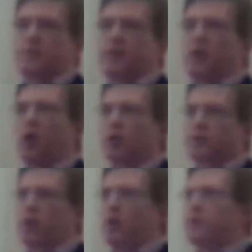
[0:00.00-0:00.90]
they are
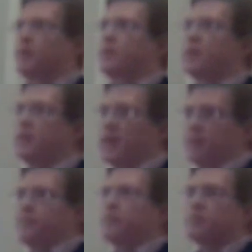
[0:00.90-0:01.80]
oligarchic, they
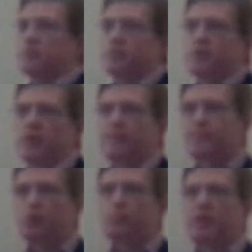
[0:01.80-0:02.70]
love a
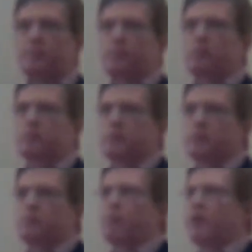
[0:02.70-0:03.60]
few people
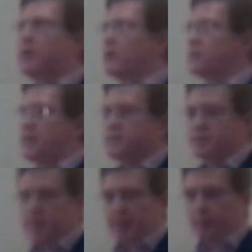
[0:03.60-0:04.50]
running our
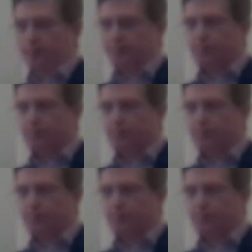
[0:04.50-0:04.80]
destiny.